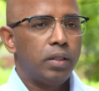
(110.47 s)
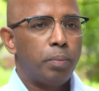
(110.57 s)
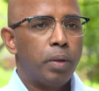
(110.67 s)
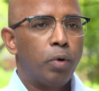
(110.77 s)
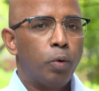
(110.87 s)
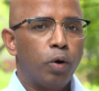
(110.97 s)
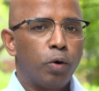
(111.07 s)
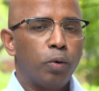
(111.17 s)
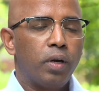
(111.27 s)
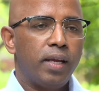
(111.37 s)
the people who
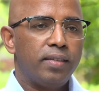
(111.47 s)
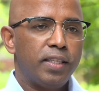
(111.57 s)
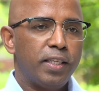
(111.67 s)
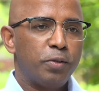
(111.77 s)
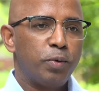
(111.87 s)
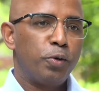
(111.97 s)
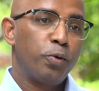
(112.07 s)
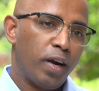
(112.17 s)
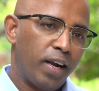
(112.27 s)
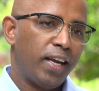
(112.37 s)
are organizing this one
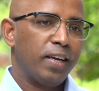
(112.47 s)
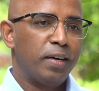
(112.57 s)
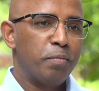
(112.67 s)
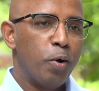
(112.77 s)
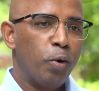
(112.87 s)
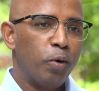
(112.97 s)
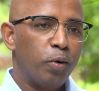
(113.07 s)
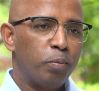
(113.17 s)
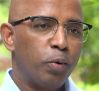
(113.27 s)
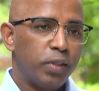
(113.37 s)
to conduct uh, more,
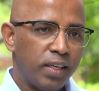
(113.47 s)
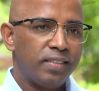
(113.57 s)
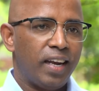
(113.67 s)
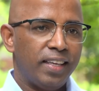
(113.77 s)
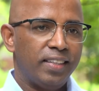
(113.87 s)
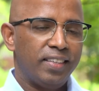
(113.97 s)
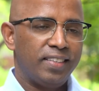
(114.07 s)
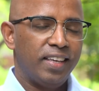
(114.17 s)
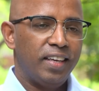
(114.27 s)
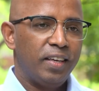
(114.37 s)
more things like this,